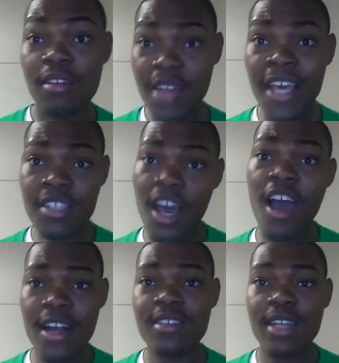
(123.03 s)
Nice
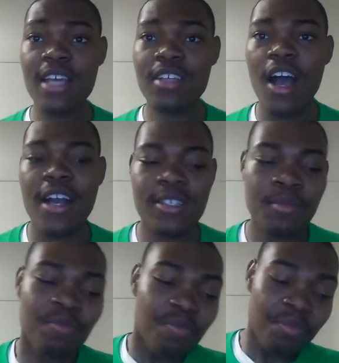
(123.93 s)
cars.
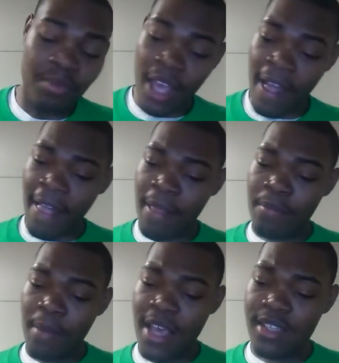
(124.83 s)

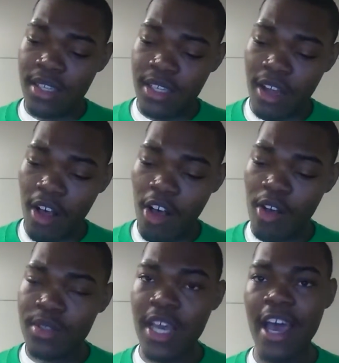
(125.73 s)
And basically the
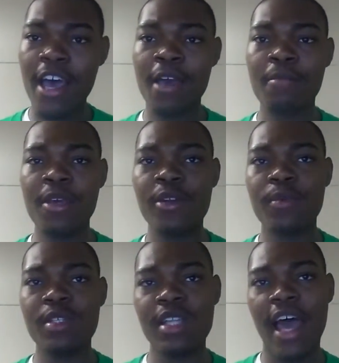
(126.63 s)
whole time Peter
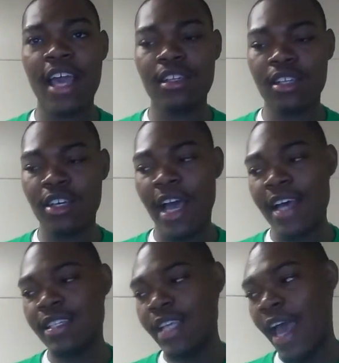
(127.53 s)
was like, look, I
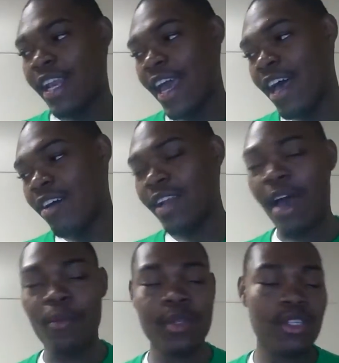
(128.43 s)
sat down,
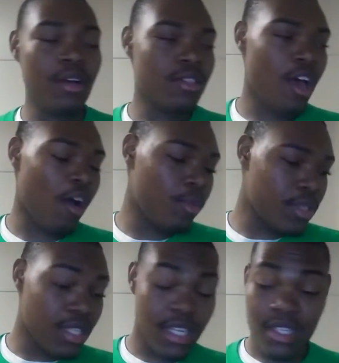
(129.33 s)
I went to go talk with
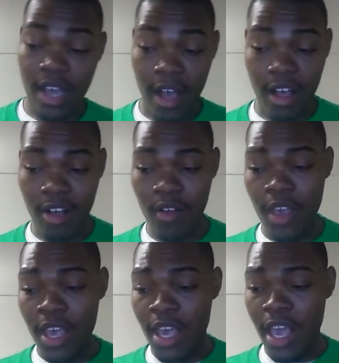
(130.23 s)
Cisco,
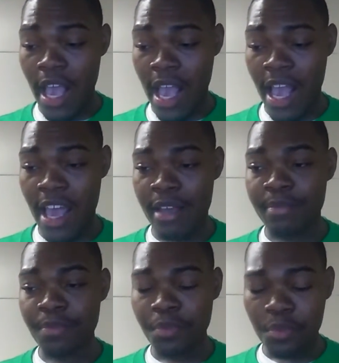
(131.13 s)
and